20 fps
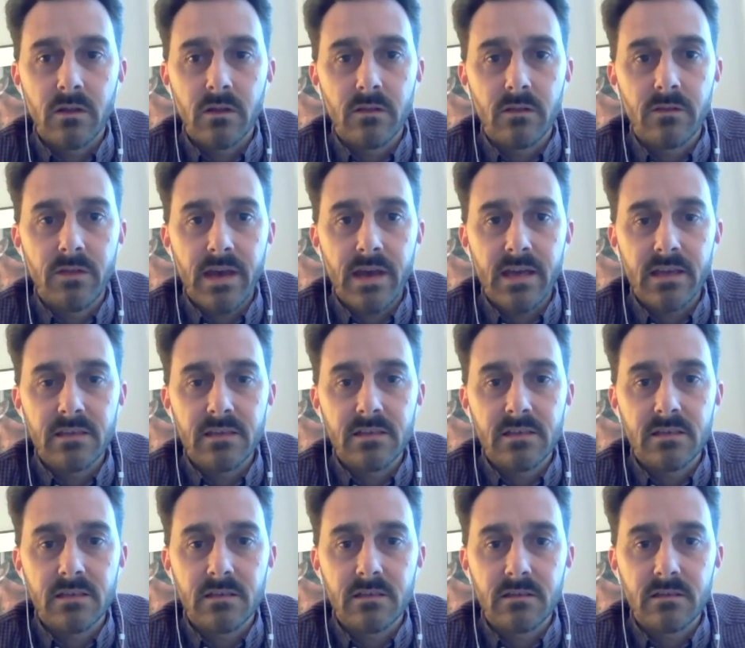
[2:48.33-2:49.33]

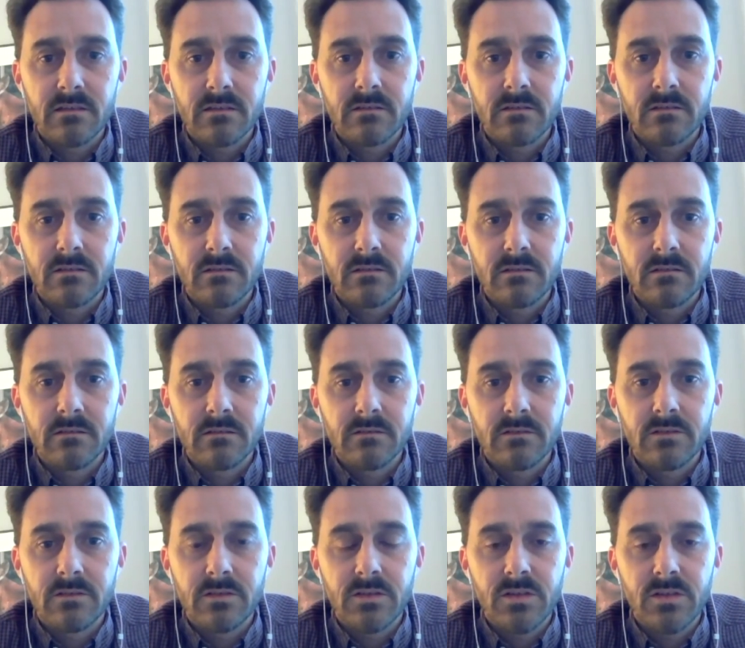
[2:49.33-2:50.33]
there's
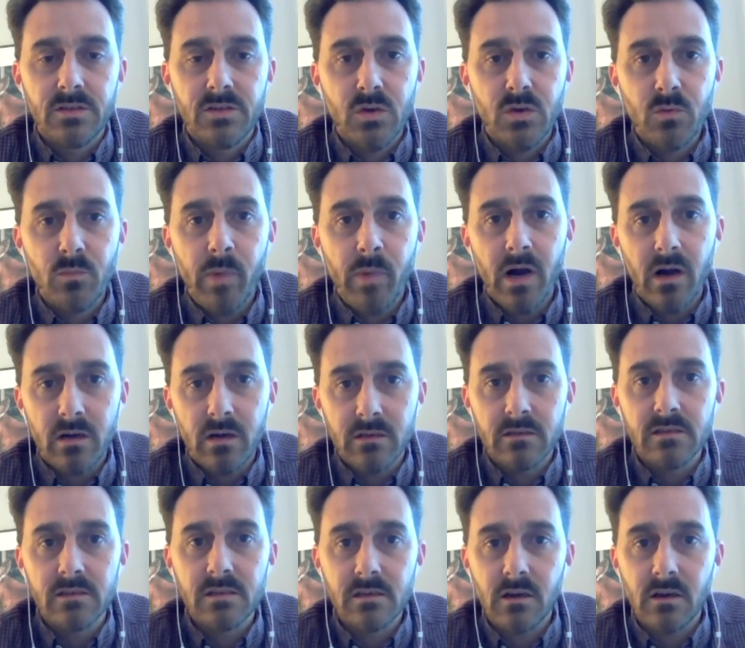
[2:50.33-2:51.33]
two
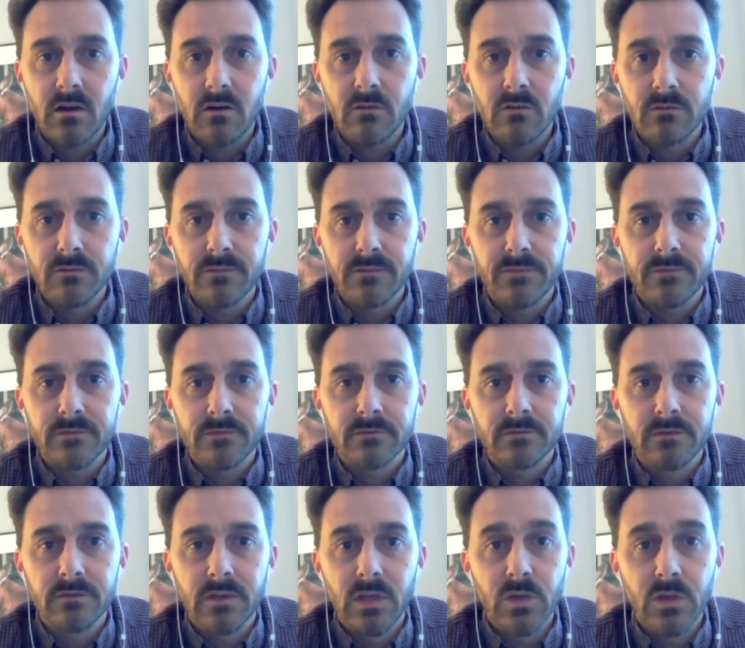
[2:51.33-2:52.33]
parts of
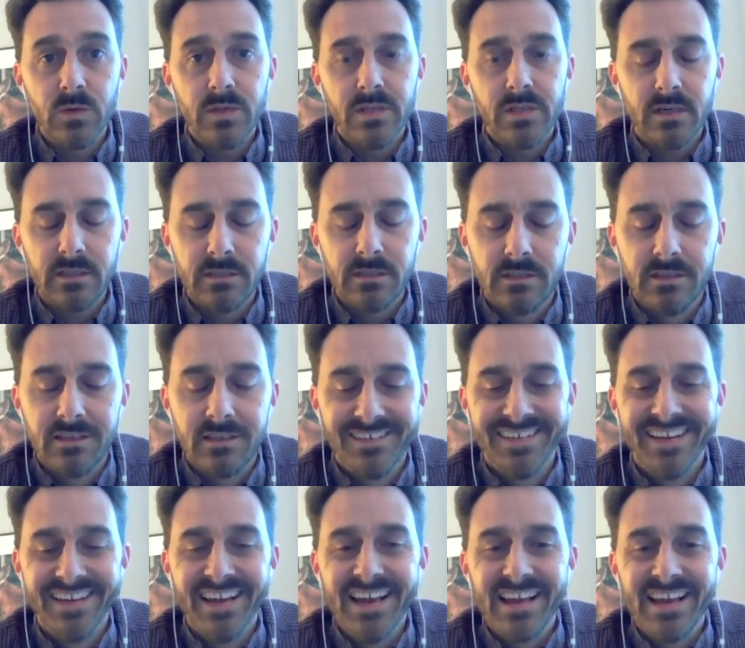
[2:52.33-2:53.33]
Leuser.
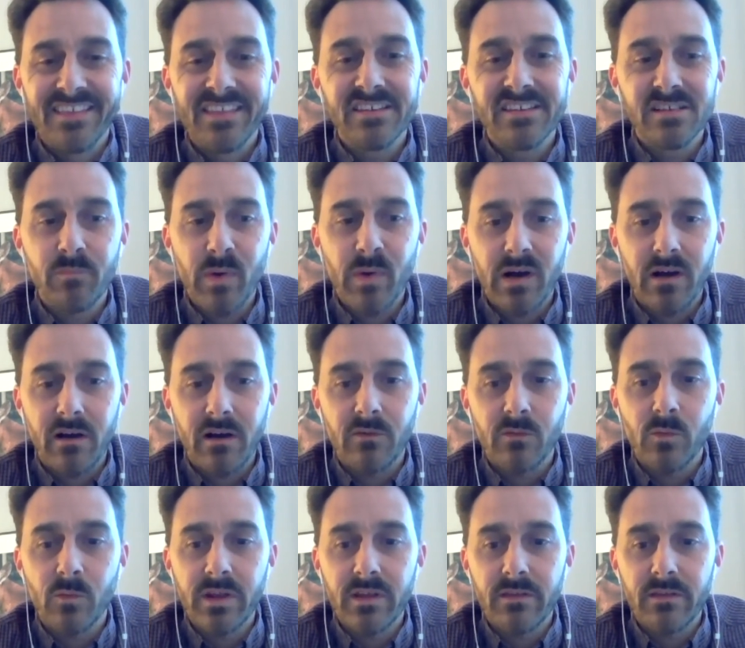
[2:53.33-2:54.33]
There's a
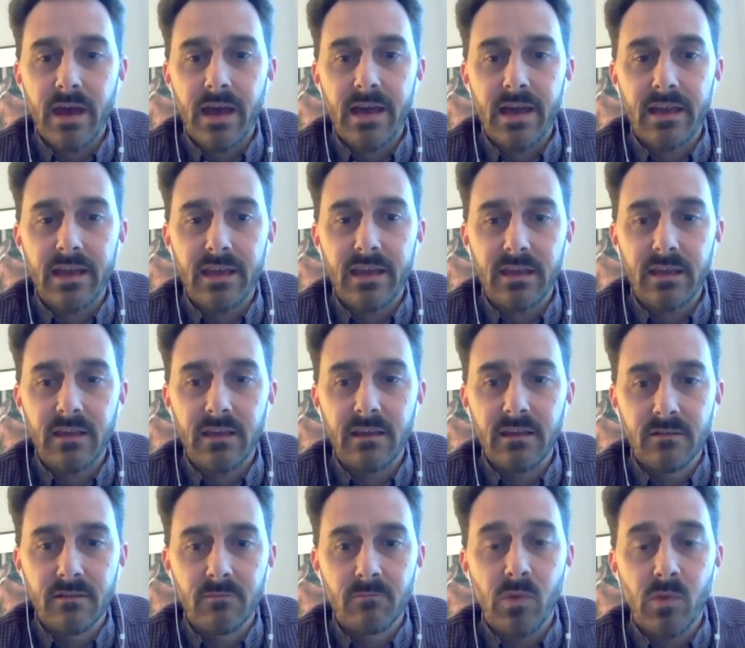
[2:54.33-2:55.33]
part with
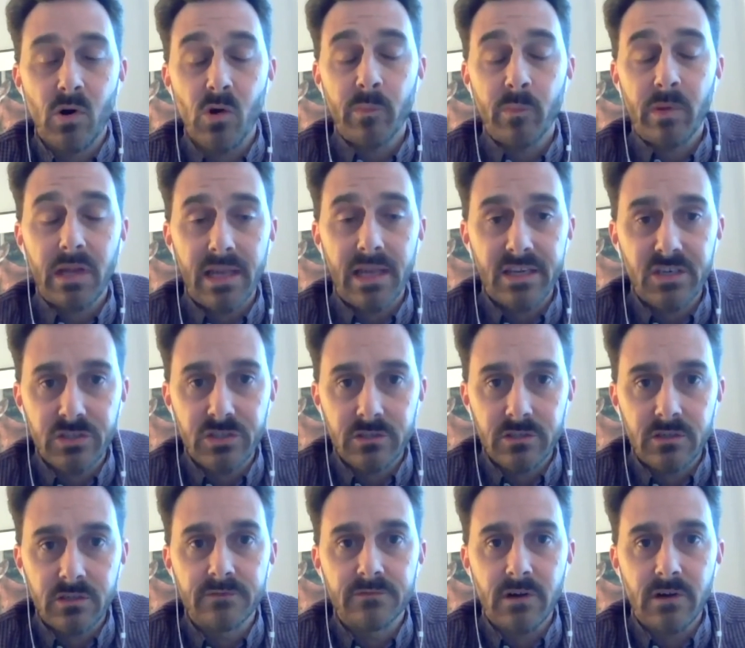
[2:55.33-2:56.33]
a
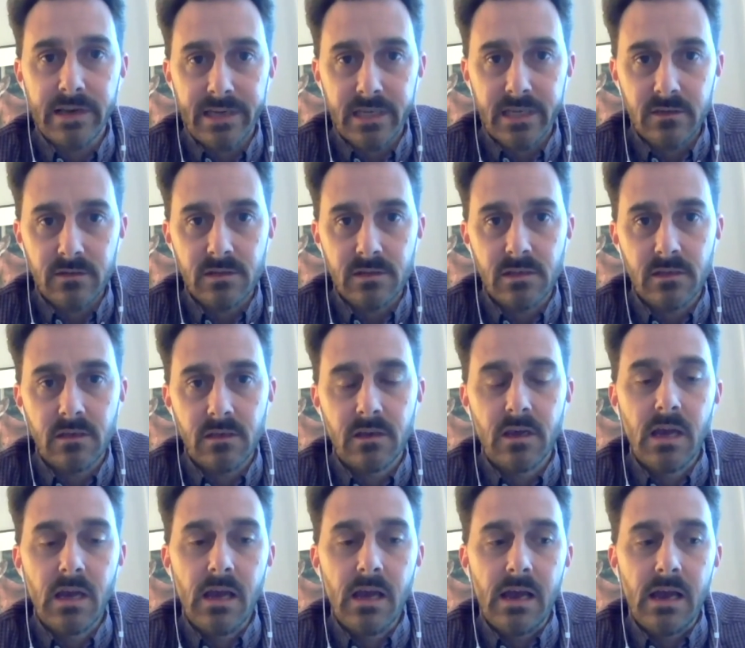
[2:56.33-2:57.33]
population of rhinos,
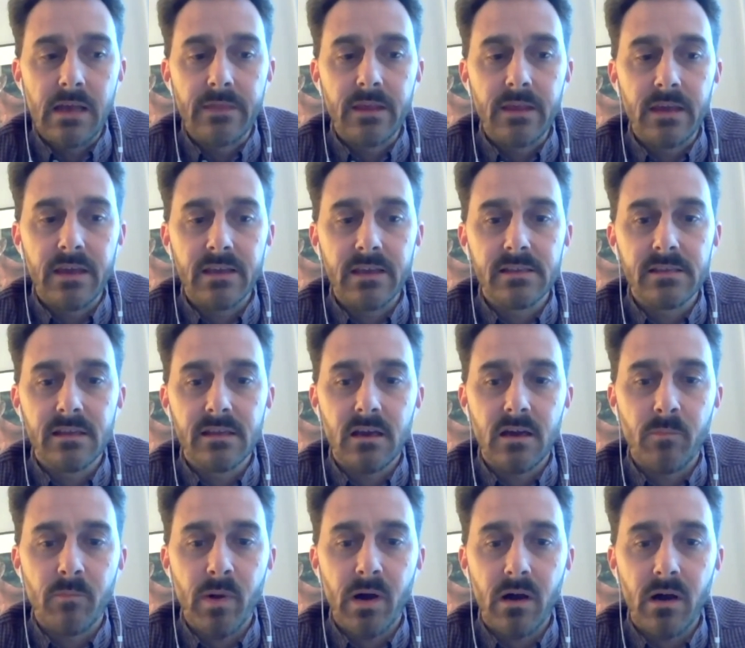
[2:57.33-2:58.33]
and there's a
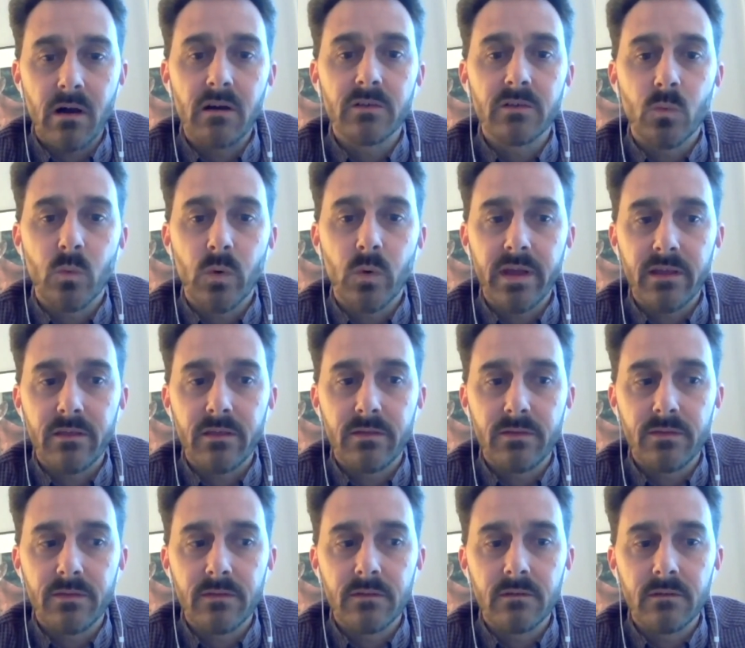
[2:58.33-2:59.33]
part with
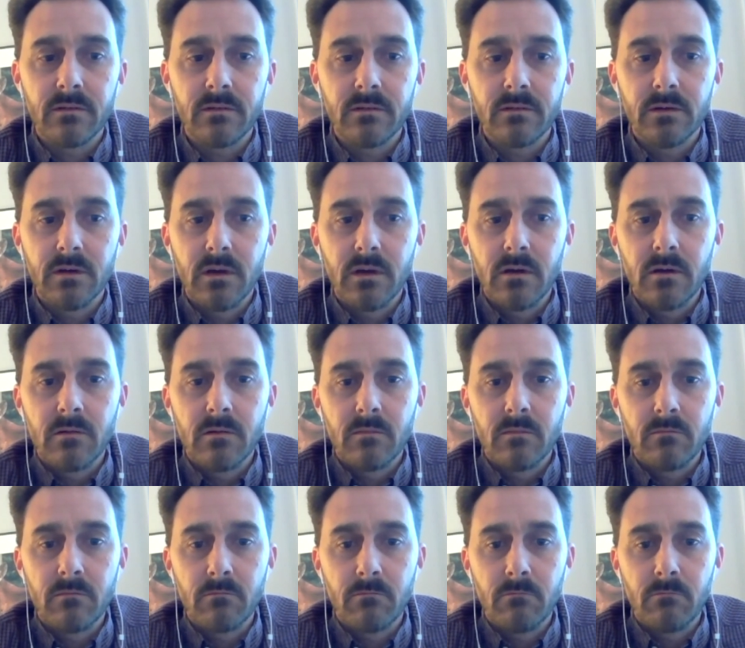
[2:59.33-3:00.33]

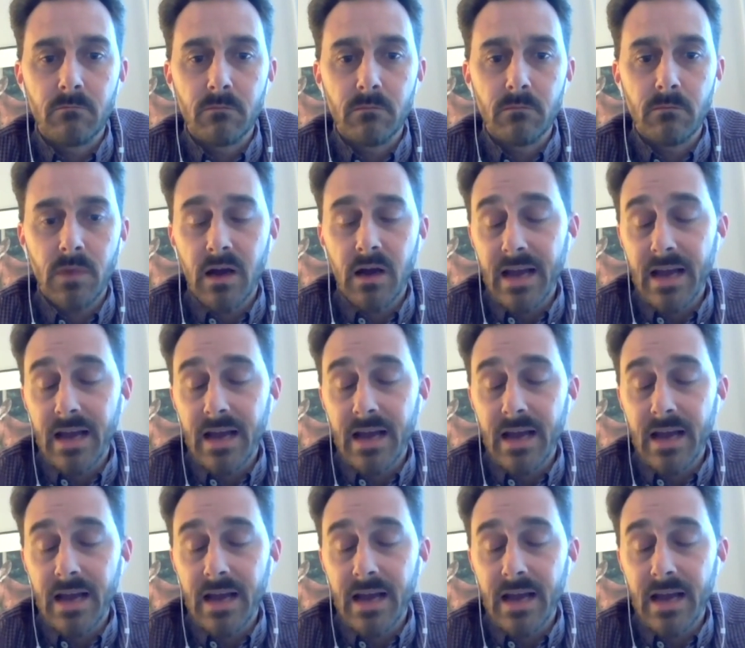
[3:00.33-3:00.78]
a